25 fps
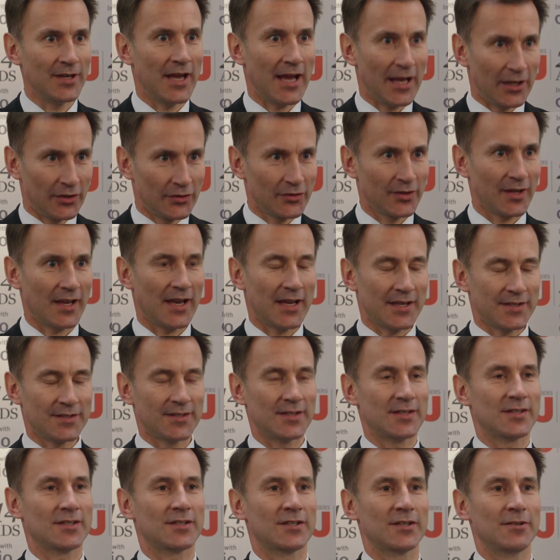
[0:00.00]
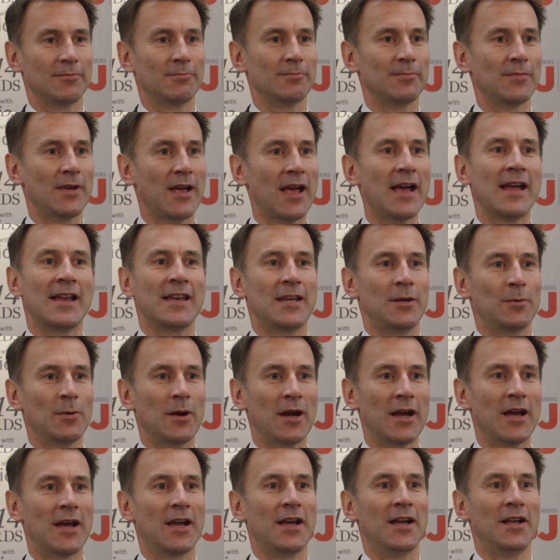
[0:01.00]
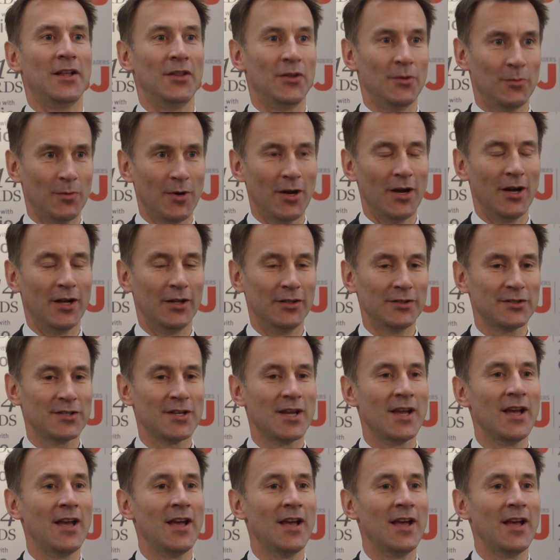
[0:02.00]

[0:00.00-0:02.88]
healthcare system anywhere in the world.